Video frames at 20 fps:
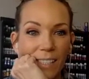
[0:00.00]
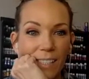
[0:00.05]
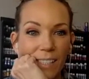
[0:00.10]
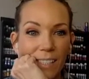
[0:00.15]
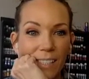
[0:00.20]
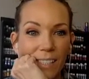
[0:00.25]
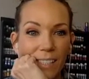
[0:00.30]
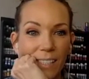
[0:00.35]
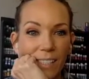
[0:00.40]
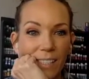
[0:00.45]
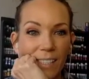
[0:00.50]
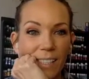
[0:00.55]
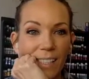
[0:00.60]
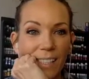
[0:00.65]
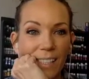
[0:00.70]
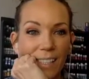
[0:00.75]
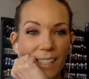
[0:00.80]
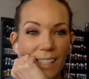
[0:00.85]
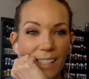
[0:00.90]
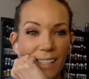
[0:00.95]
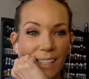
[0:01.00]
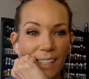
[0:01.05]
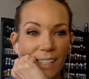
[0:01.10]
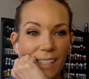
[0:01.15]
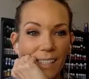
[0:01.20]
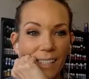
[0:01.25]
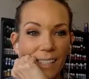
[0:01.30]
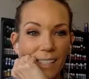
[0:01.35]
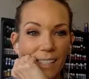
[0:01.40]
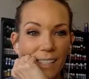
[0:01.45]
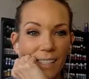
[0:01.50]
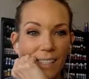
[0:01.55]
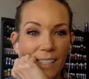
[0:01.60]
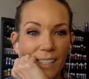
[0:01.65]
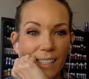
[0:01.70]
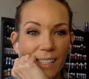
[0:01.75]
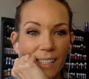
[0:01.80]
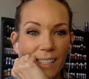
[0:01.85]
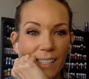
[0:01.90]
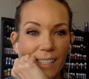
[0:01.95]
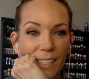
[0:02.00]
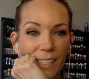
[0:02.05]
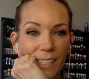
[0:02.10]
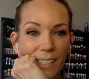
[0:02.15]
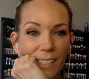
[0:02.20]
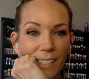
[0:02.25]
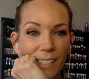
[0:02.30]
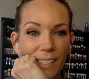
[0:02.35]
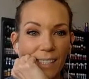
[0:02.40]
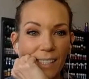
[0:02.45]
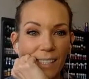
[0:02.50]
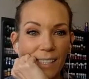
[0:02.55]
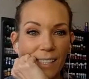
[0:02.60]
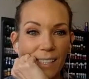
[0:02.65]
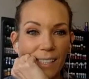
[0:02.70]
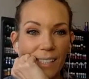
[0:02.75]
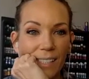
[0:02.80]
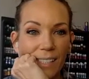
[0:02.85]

(silent)